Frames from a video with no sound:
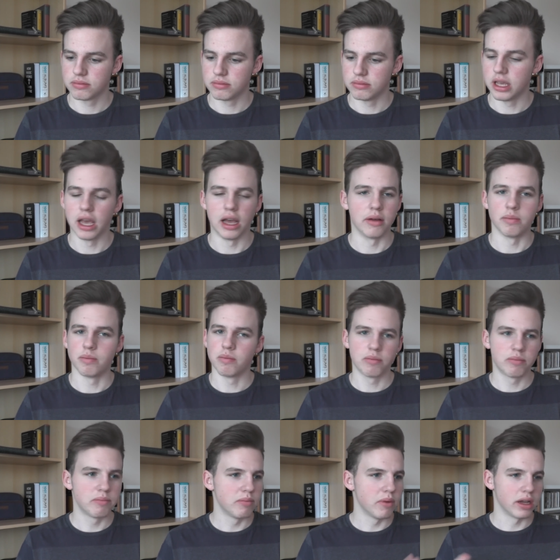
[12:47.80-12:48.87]
yeah,
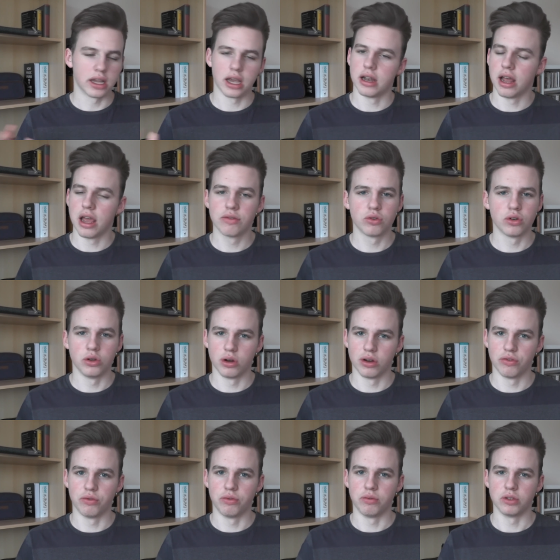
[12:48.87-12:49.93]
again, everyone who
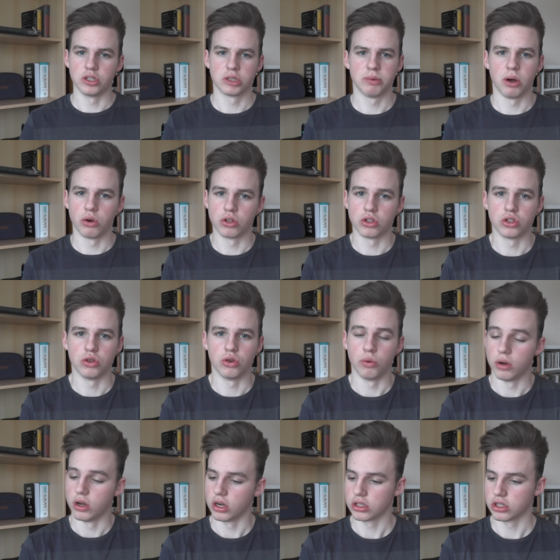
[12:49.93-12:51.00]
I've spoken to who
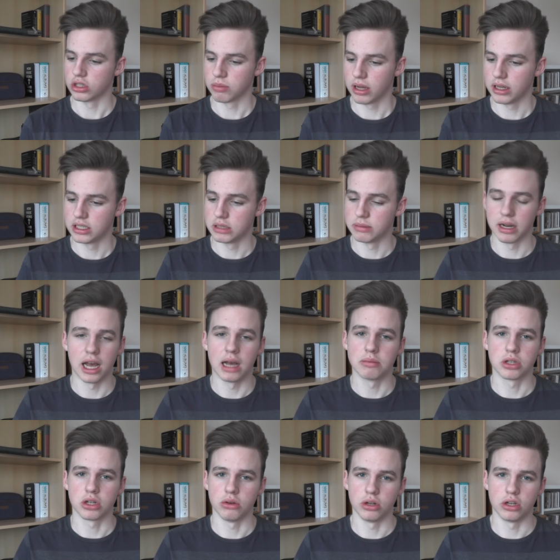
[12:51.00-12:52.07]
works those places has been
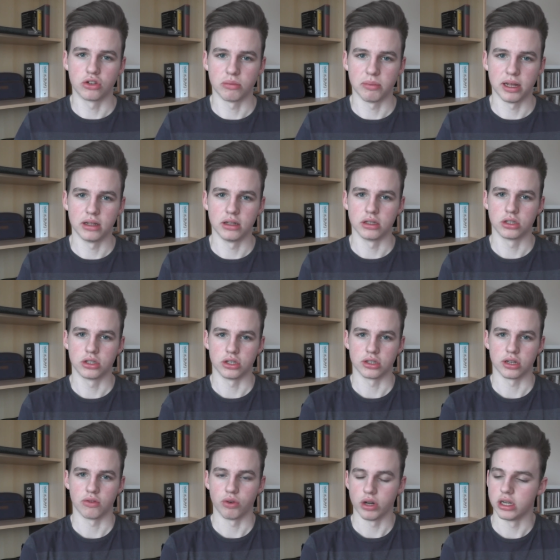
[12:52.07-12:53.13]
absolutely tremendous. Just
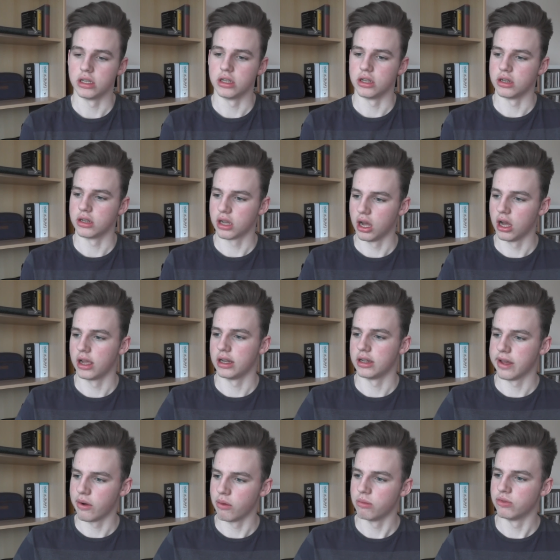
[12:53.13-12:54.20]
like really kind,
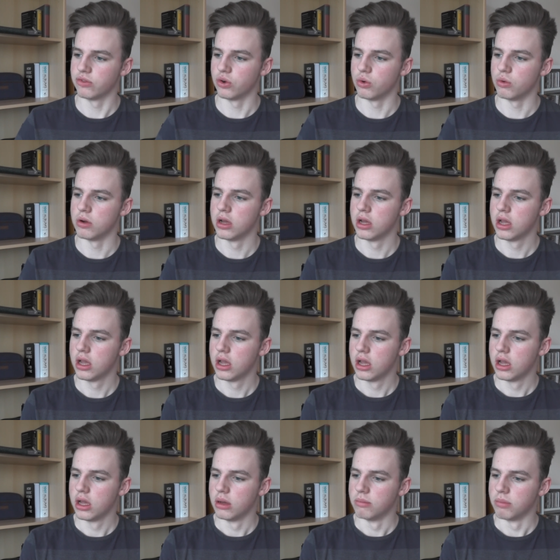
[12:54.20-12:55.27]
helpful,
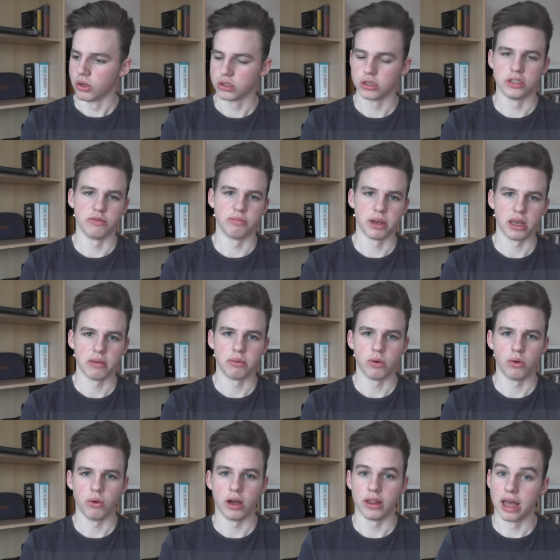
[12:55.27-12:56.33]
positive
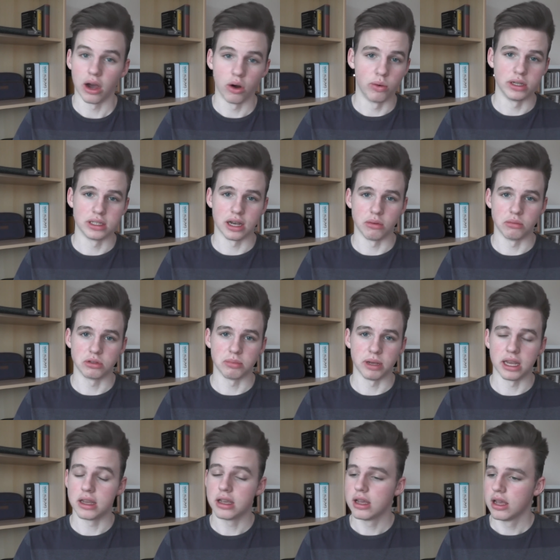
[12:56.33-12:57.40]
people. And that always helps
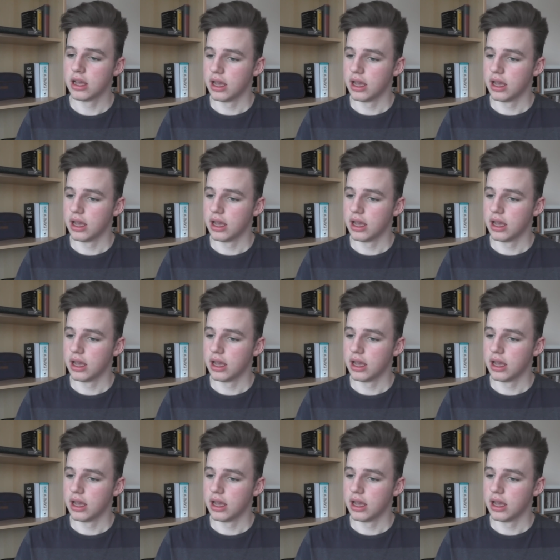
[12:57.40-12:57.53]
me.